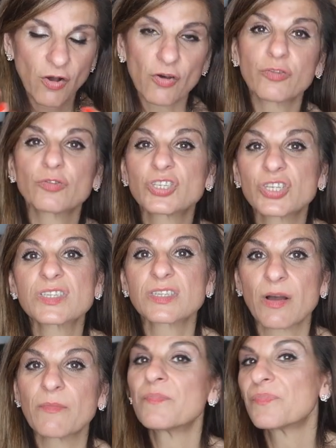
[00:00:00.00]
although to
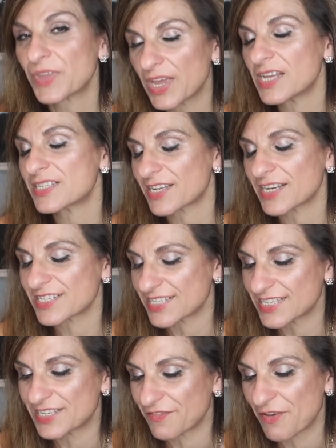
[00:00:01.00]
some it is an
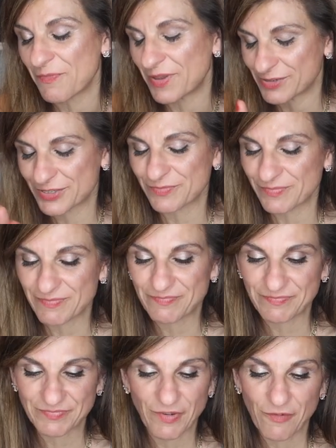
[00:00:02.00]
excessive amount
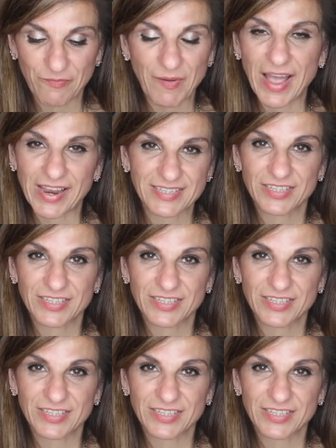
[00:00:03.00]
of bags.